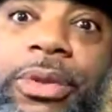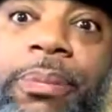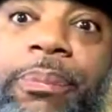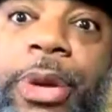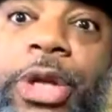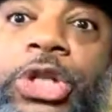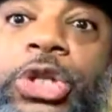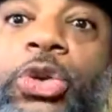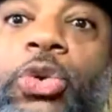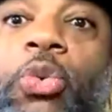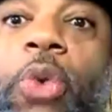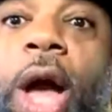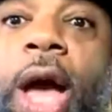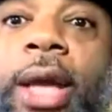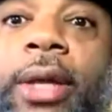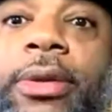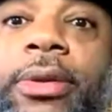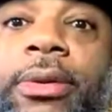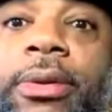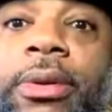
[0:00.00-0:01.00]
But you're
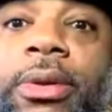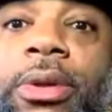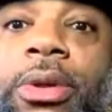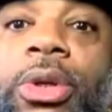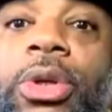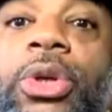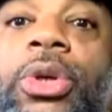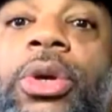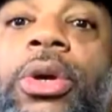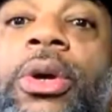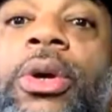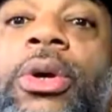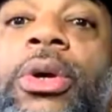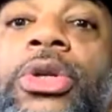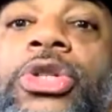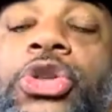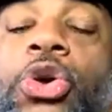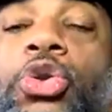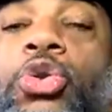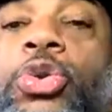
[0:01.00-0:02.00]
right.
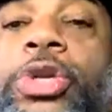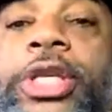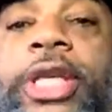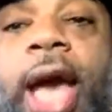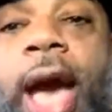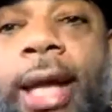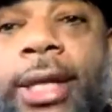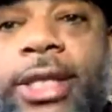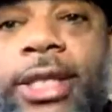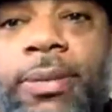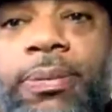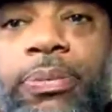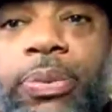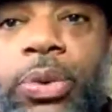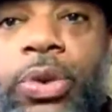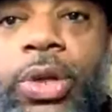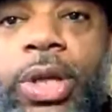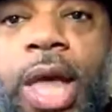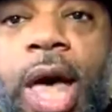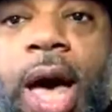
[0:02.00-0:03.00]
So you got to
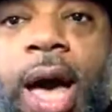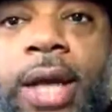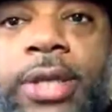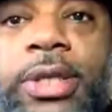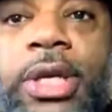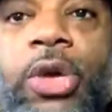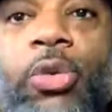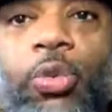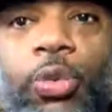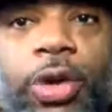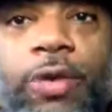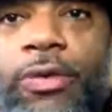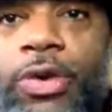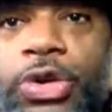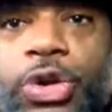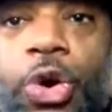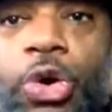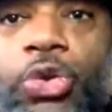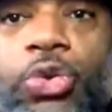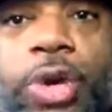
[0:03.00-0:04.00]
realize,
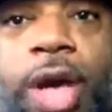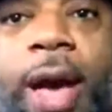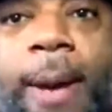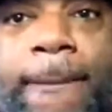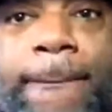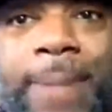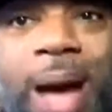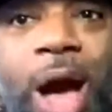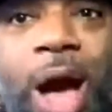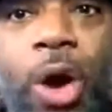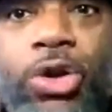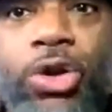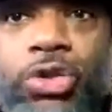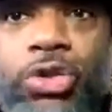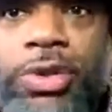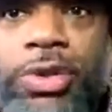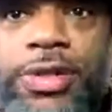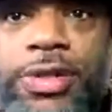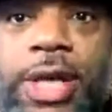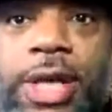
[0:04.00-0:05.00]
even though you have
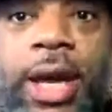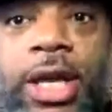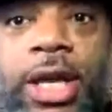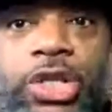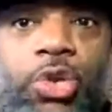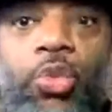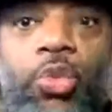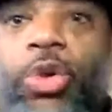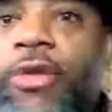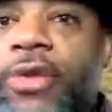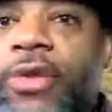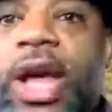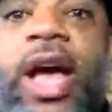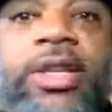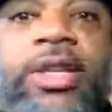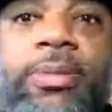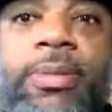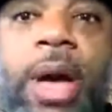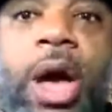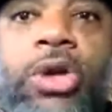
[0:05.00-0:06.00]
boundaries set, because a river
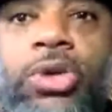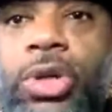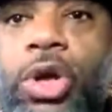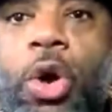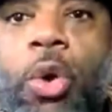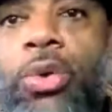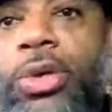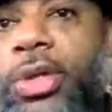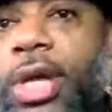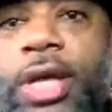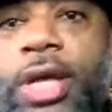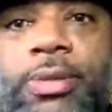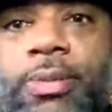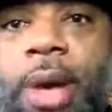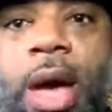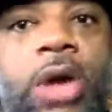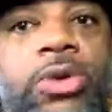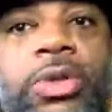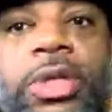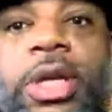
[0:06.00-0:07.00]
has a boundary, an ocean has a
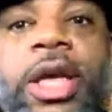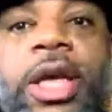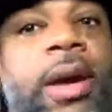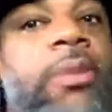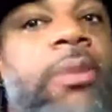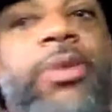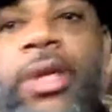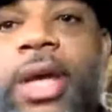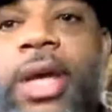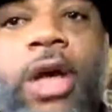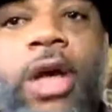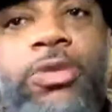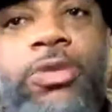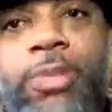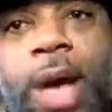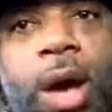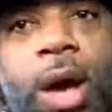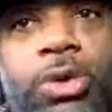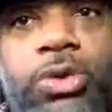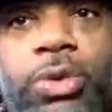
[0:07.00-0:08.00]
boundary, everything has
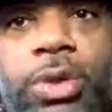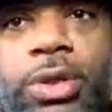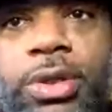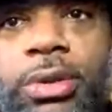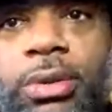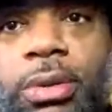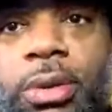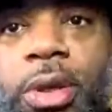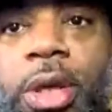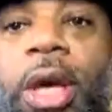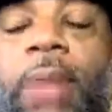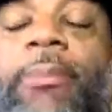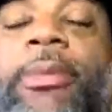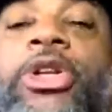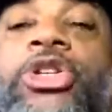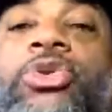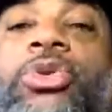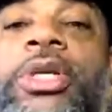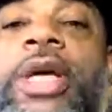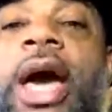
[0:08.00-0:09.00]
boundaries.
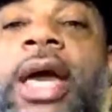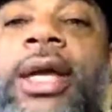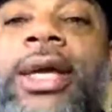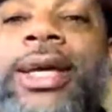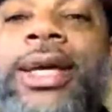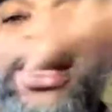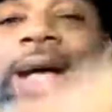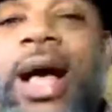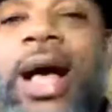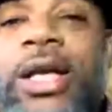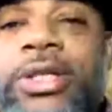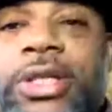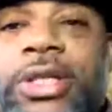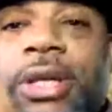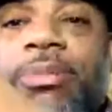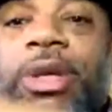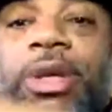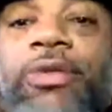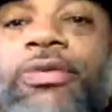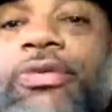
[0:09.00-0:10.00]
But you got to
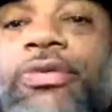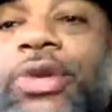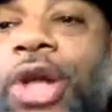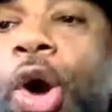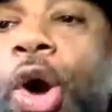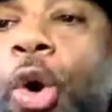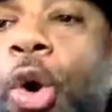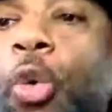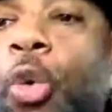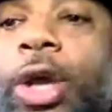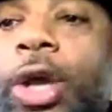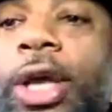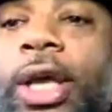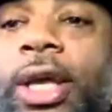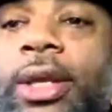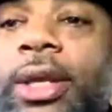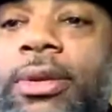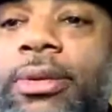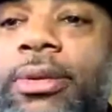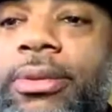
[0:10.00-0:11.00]
constantly be
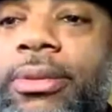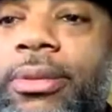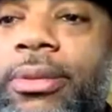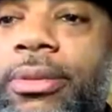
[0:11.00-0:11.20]
flowing.